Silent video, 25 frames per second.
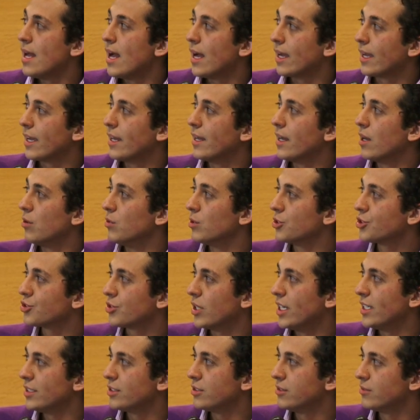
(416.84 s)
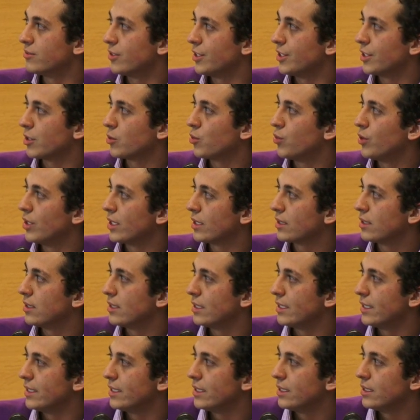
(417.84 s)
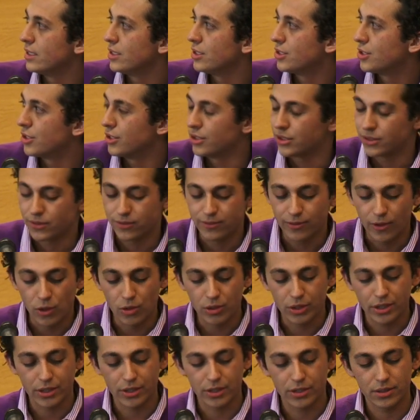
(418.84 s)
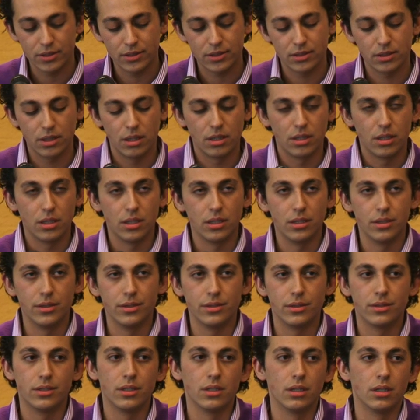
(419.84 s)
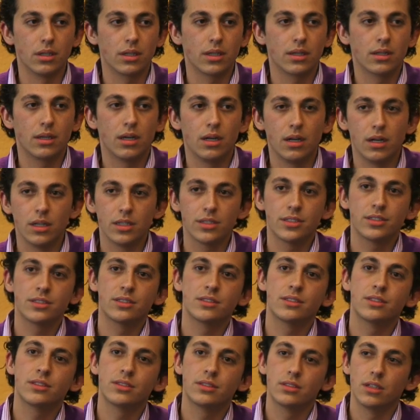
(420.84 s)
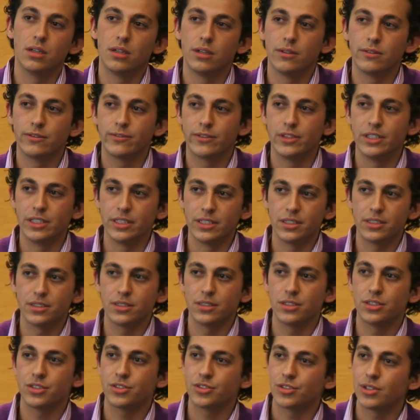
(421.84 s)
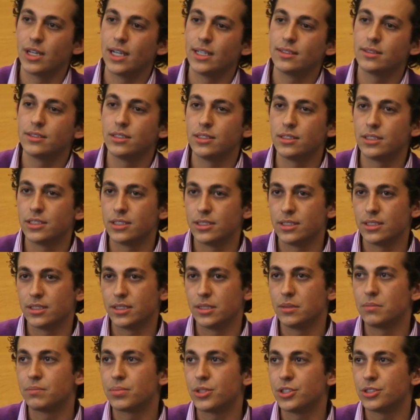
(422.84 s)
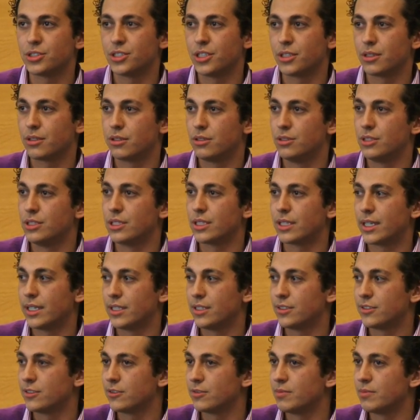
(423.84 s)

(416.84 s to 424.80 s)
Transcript: Again, I will try to very quickly just focus on the costs of these strategies, in particular in the case